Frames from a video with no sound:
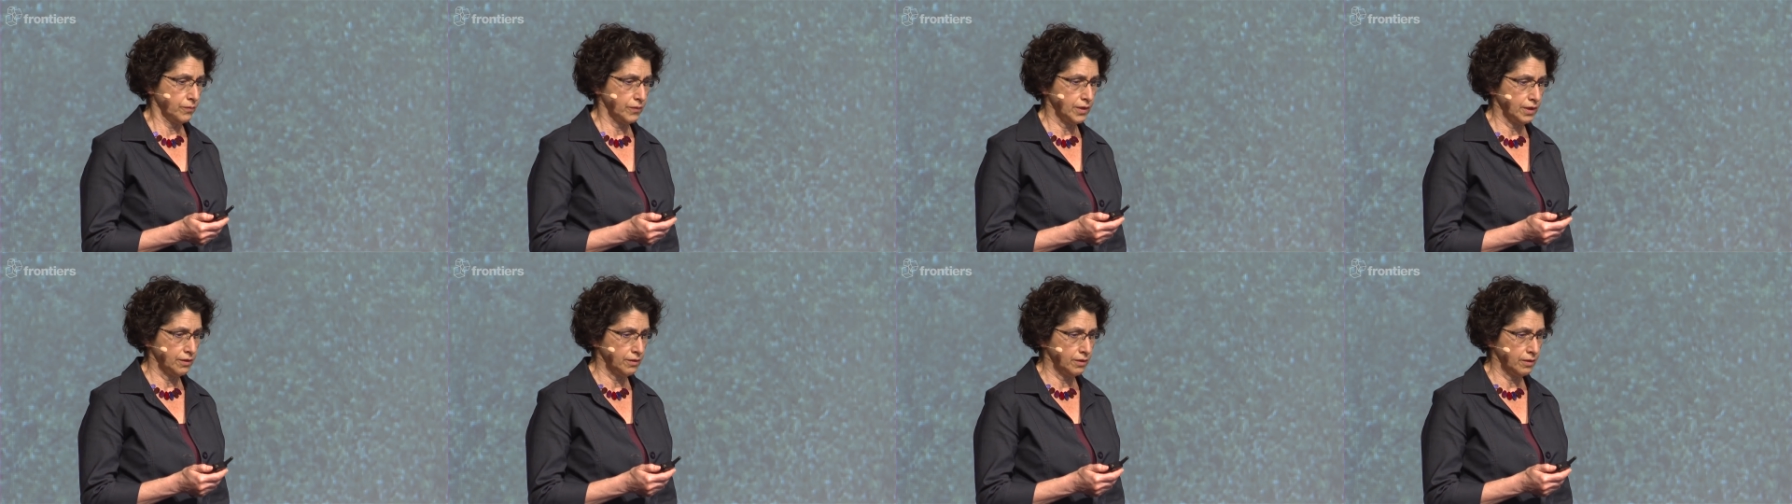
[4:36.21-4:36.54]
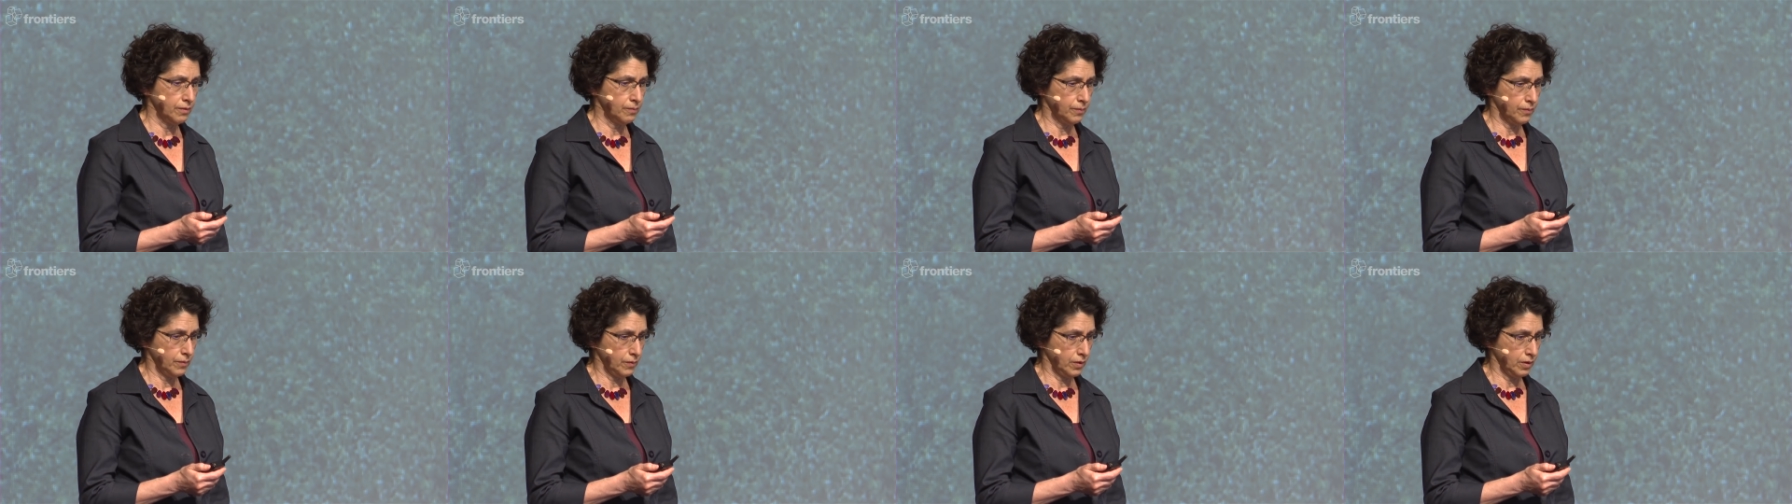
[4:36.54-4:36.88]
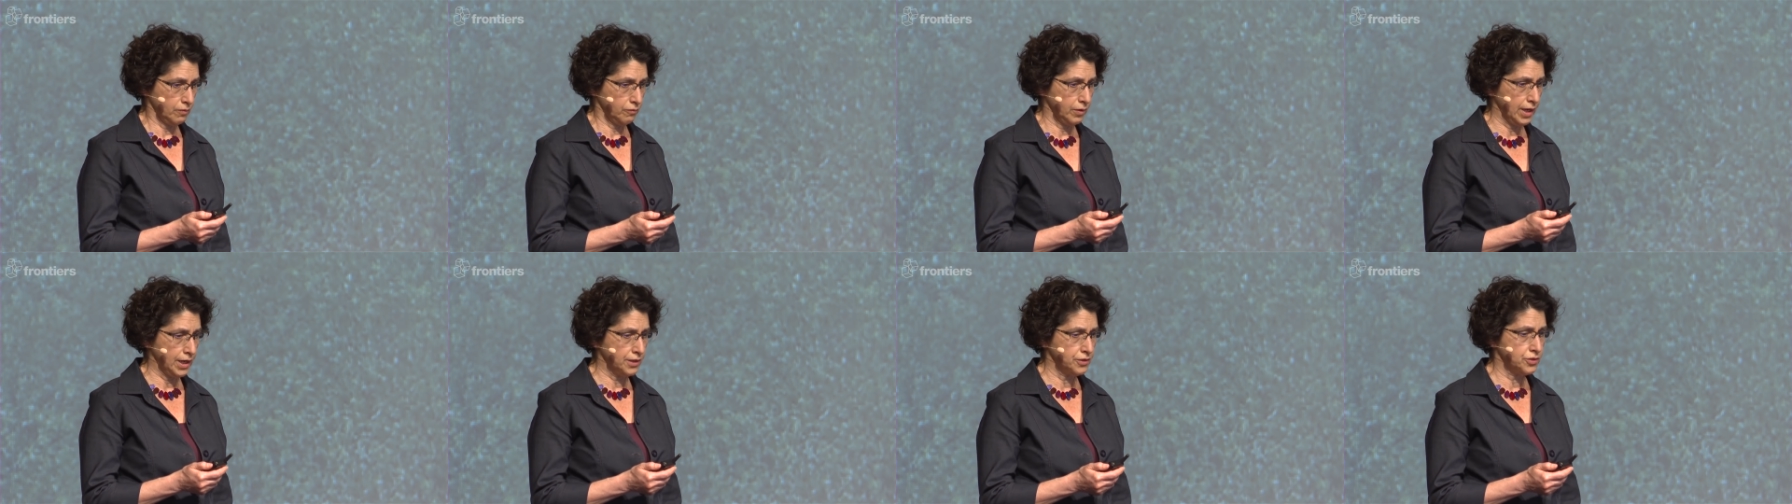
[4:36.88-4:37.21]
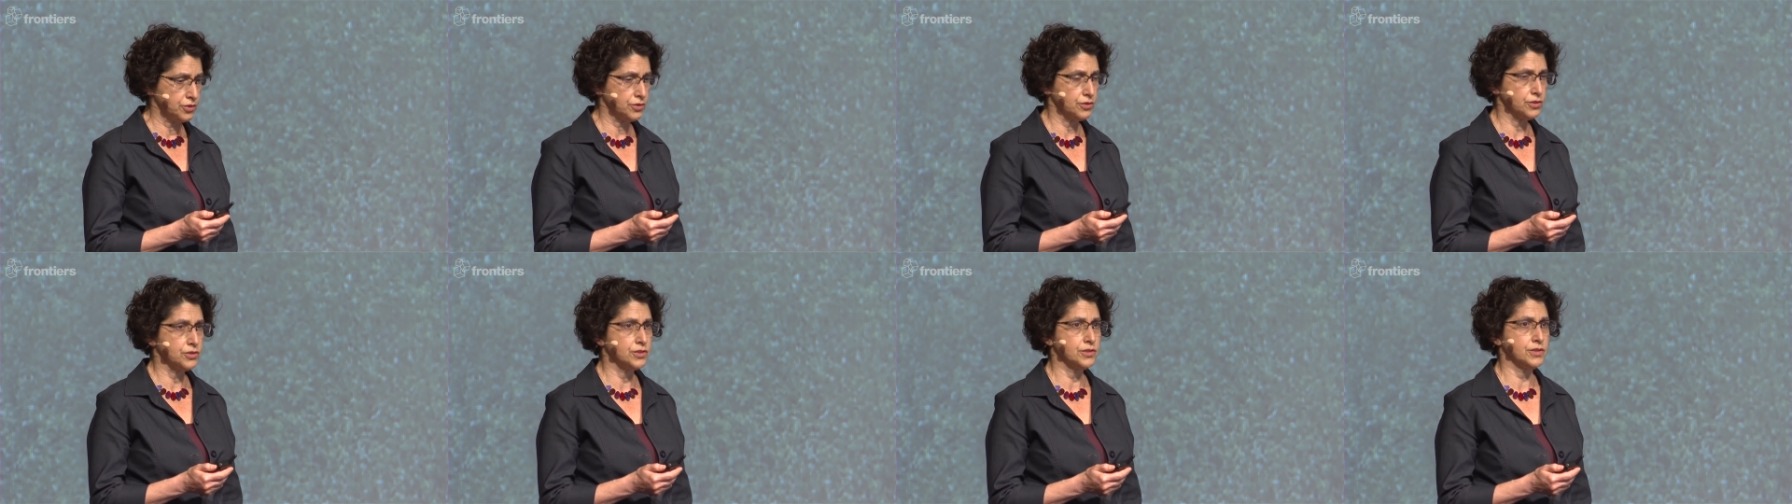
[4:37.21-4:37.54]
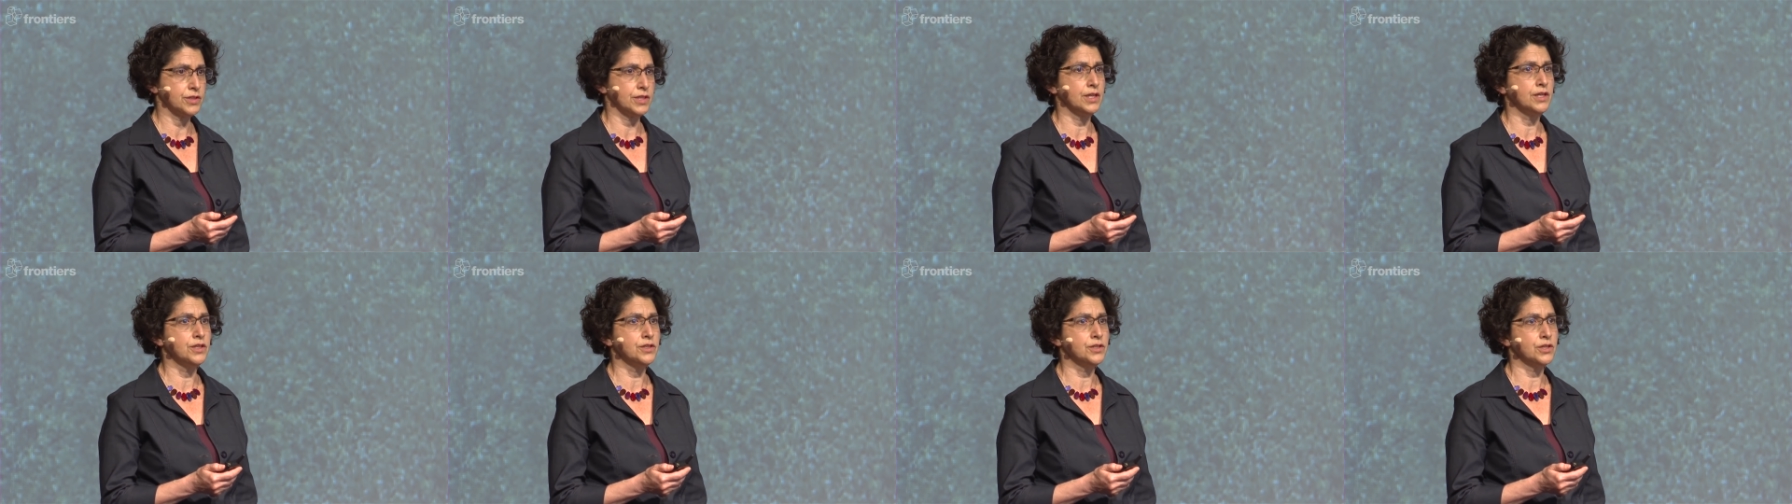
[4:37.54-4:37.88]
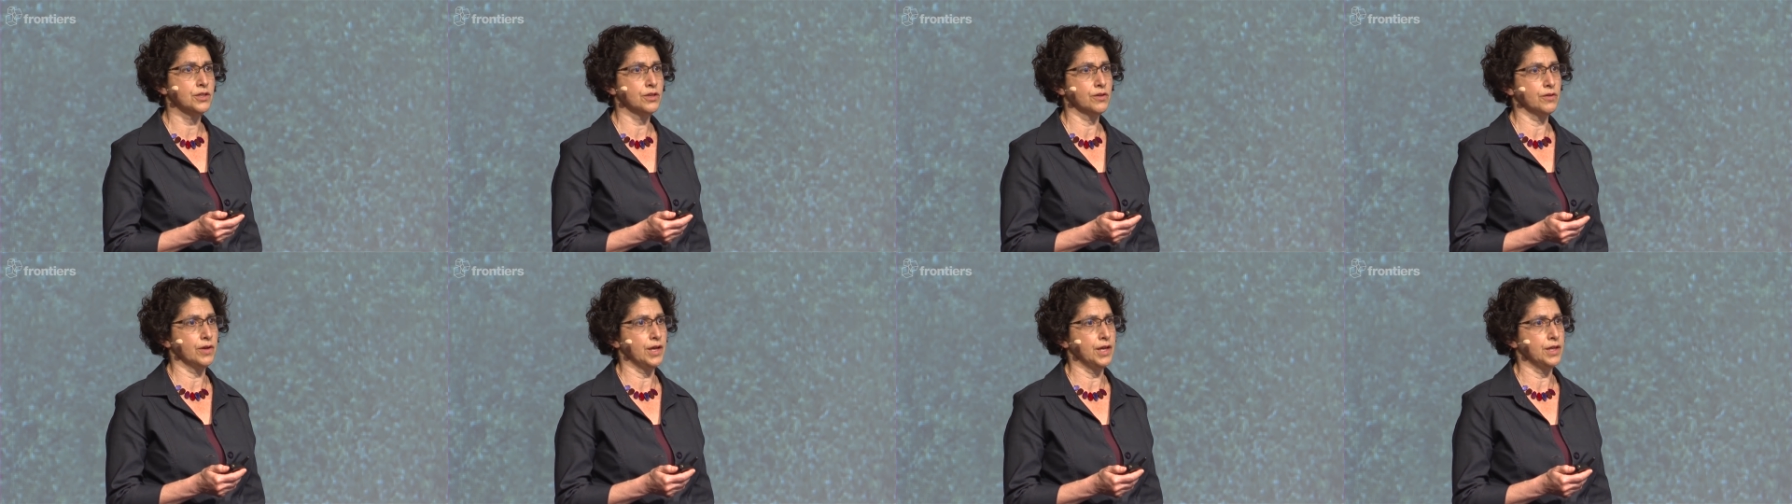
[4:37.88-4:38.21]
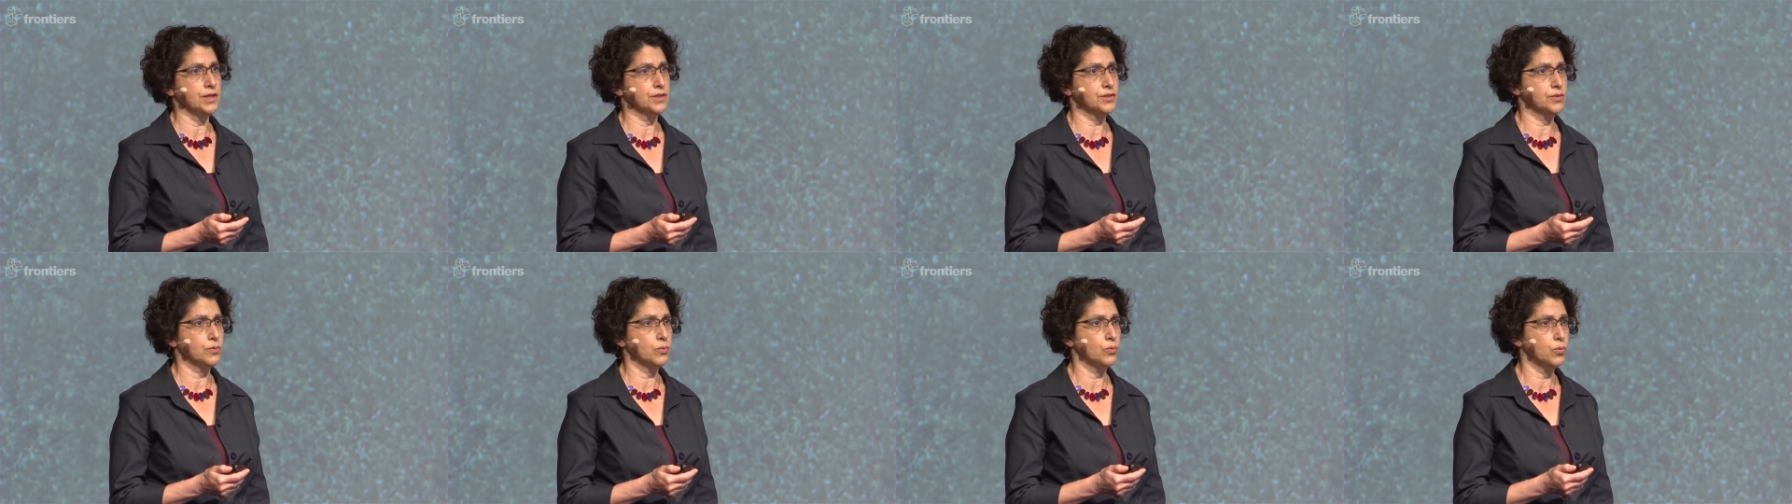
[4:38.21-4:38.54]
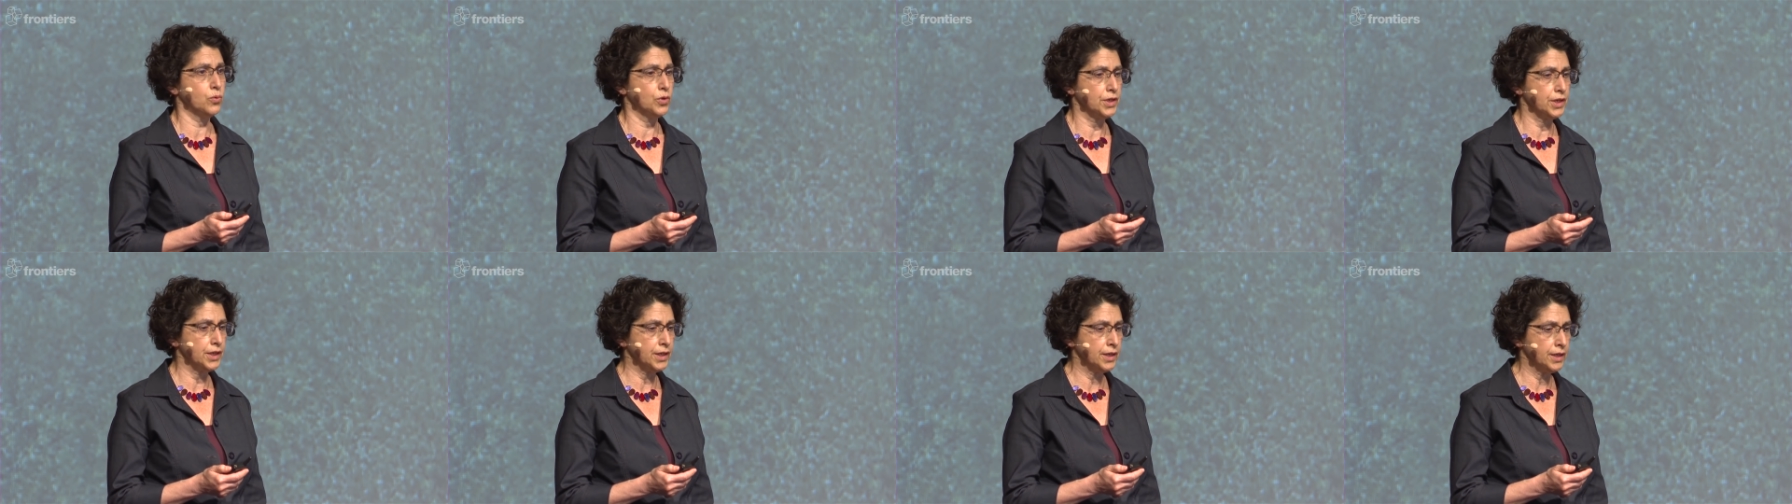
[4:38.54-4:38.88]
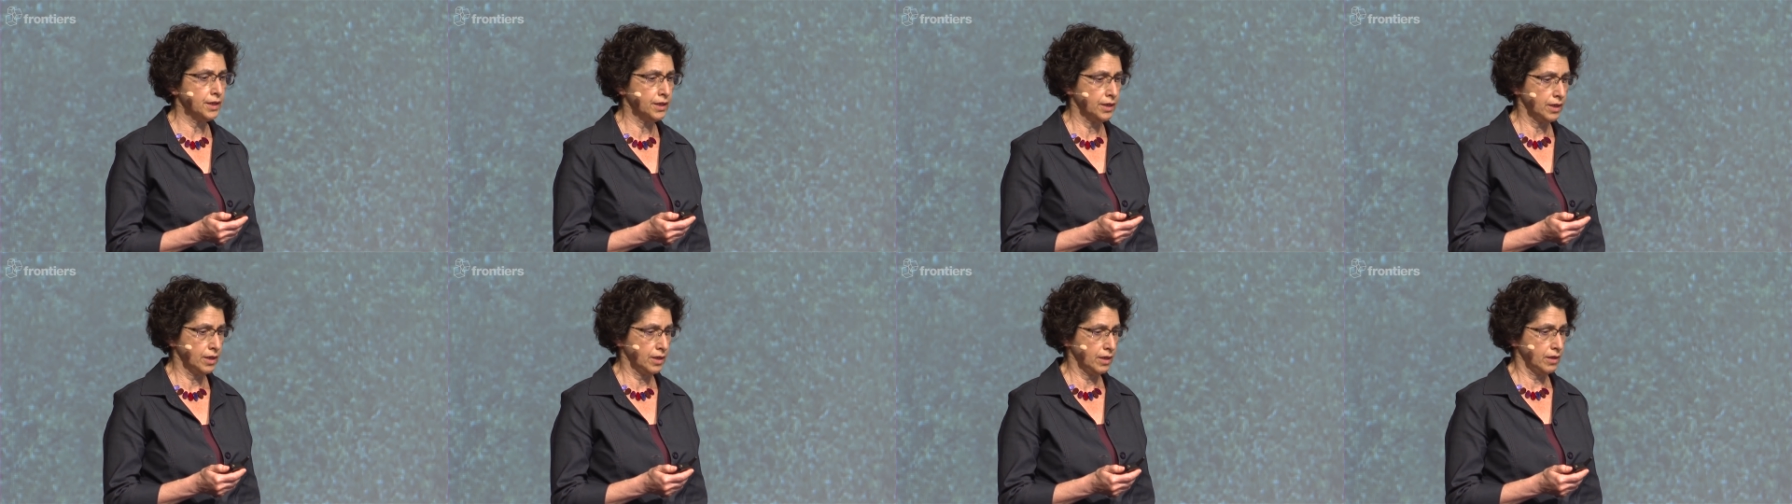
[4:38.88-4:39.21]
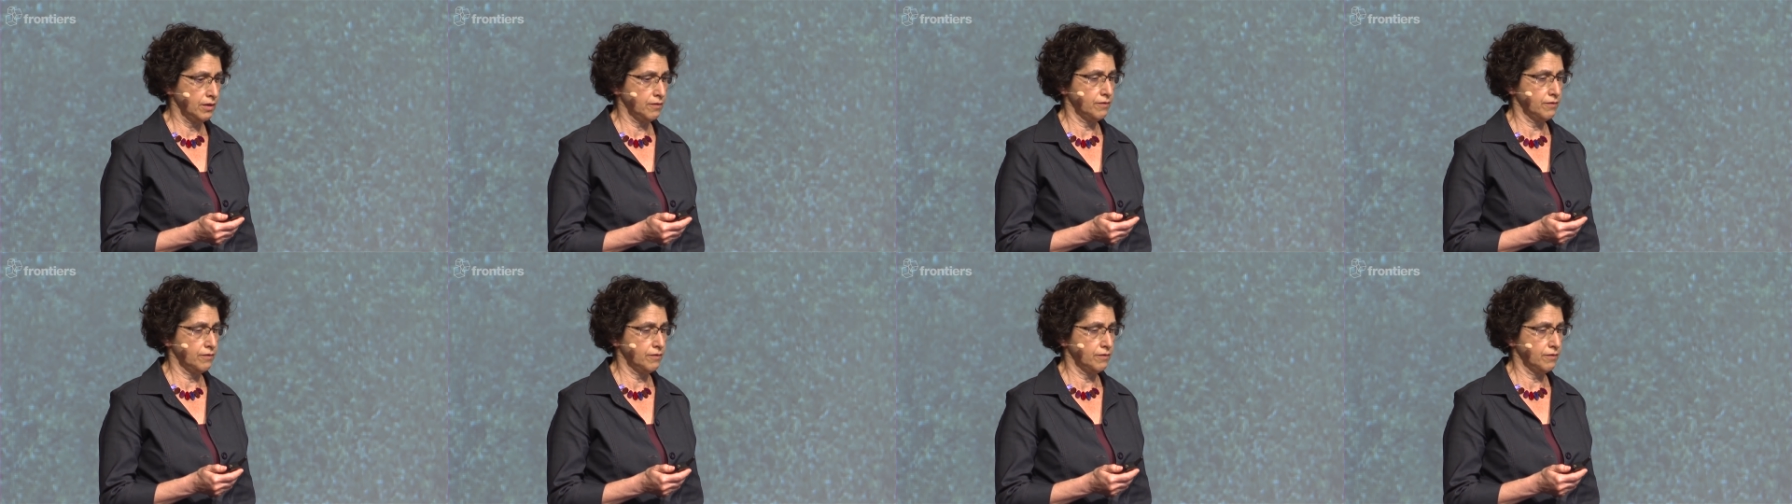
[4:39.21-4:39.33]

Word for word: the ranchers integrate woody